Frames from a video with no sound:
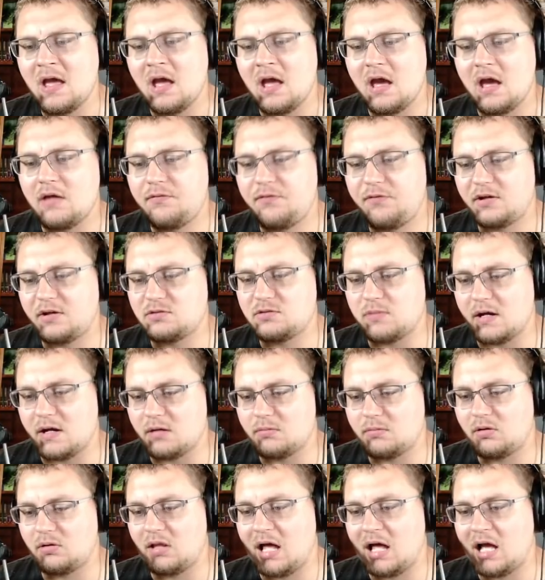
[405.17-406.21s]
and fix
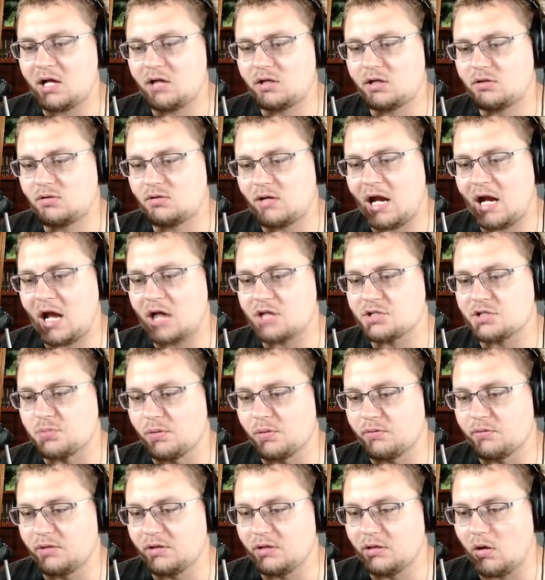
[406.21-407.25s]
random crash
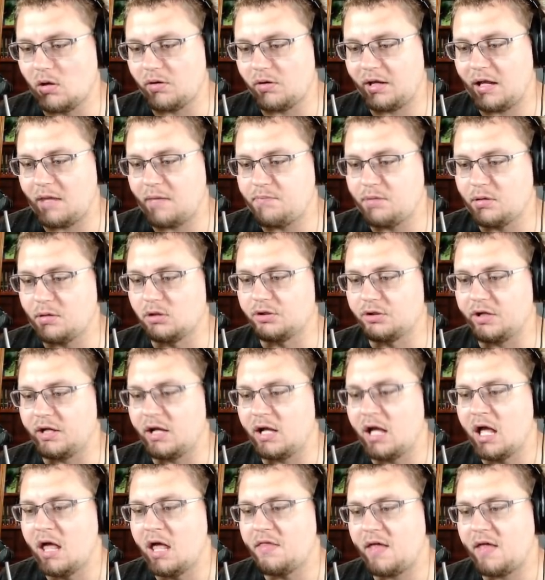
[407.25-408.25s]
when reloading a building